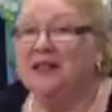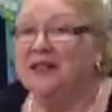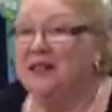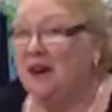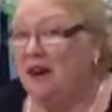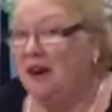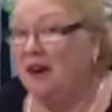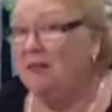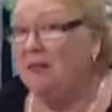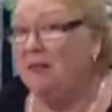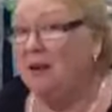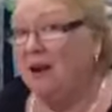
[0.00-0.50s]

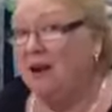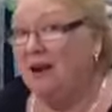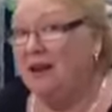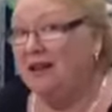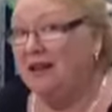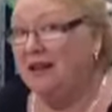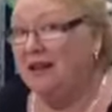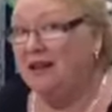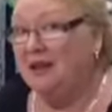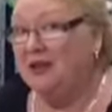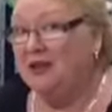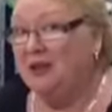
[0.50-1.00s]
designed by
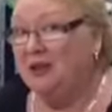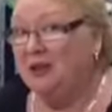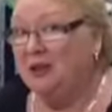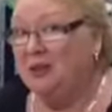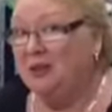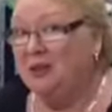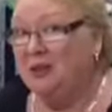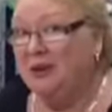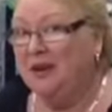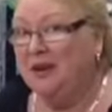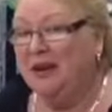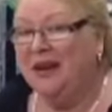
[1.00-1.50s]
Claire
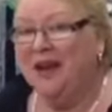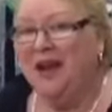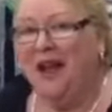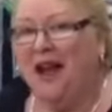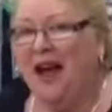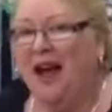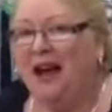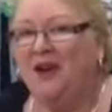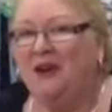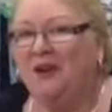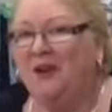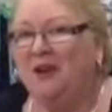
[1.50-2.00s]
Turpin.
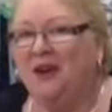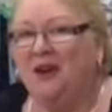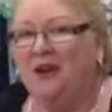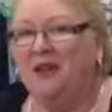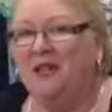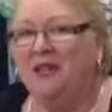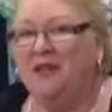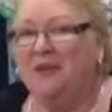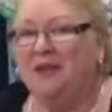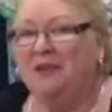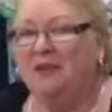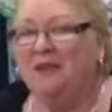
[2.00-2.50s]
And you'll know
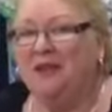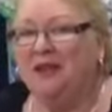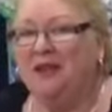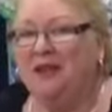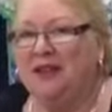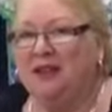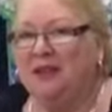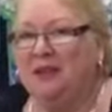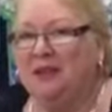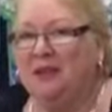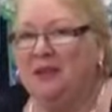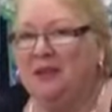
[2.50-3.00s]
some of
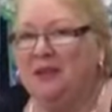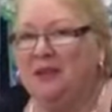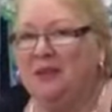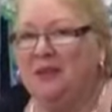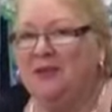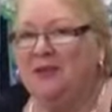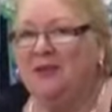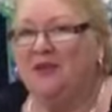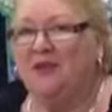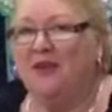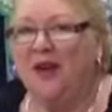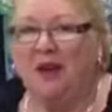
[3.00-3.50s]
Claire
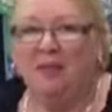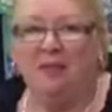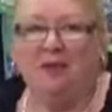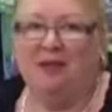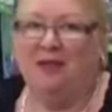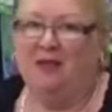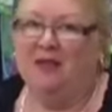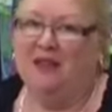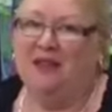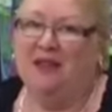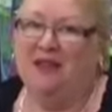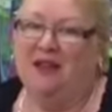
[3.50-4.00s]
Turpin's
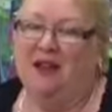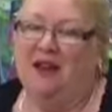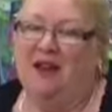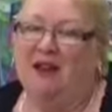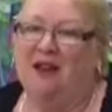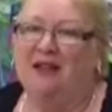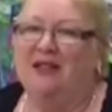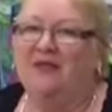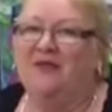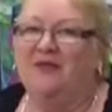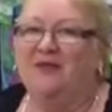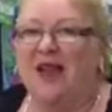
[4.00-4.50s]
fabulous
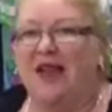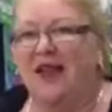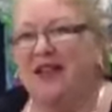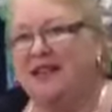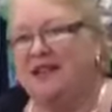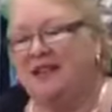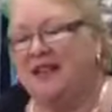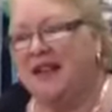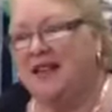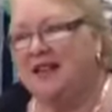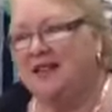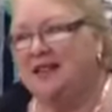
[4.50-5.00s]
designs,
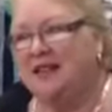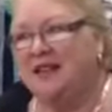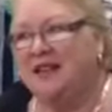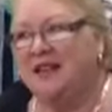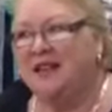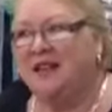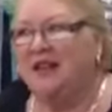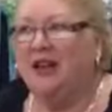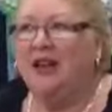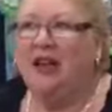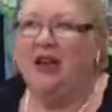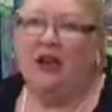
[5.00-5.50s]

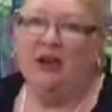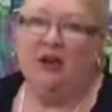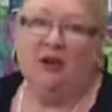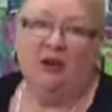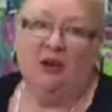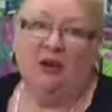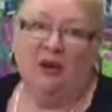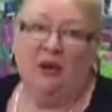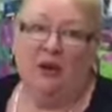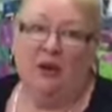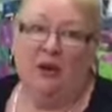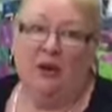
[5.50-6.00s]
fantastic,
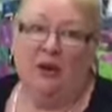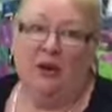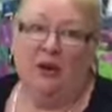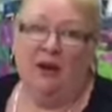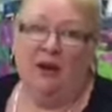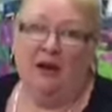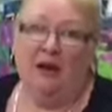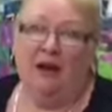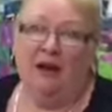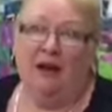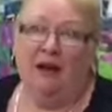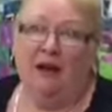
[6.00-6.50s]

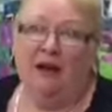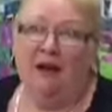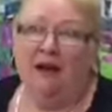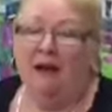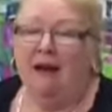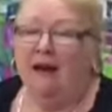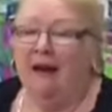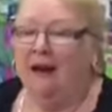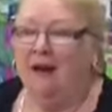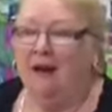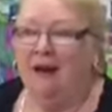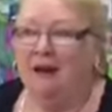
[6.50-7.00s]
unicornia,
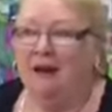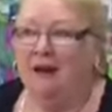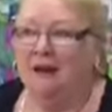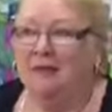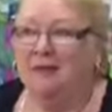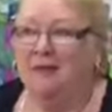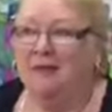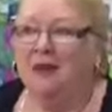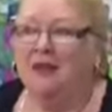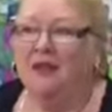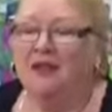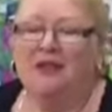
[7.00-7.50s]

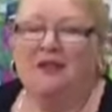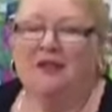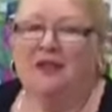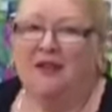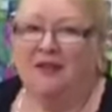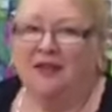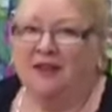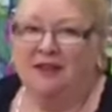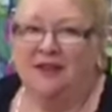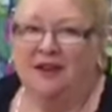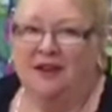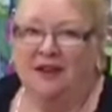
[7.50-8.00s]
lots of
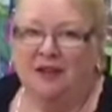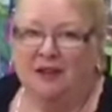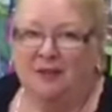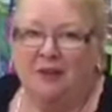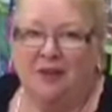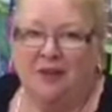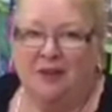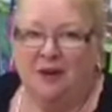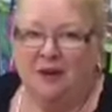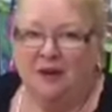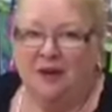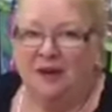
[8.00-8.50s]
other designs
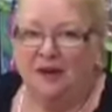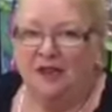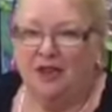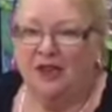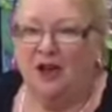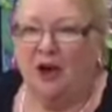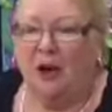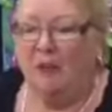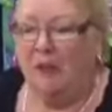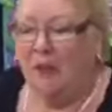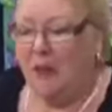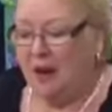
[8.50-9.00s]
we've got in the
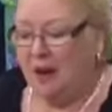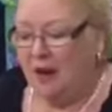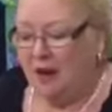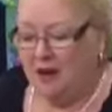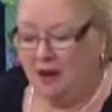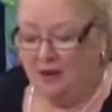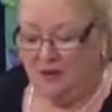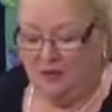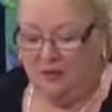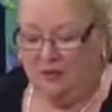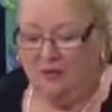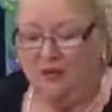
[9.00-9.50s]
shop.
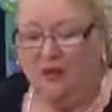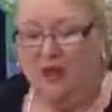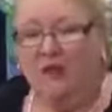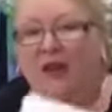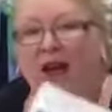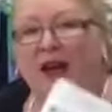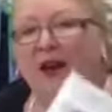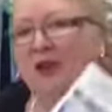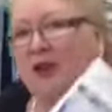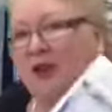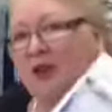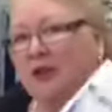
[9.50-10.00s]
We've
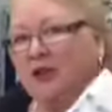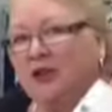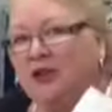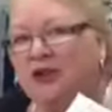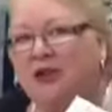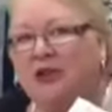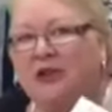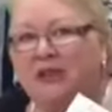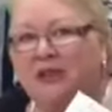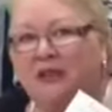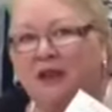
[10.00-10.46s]
had our cushion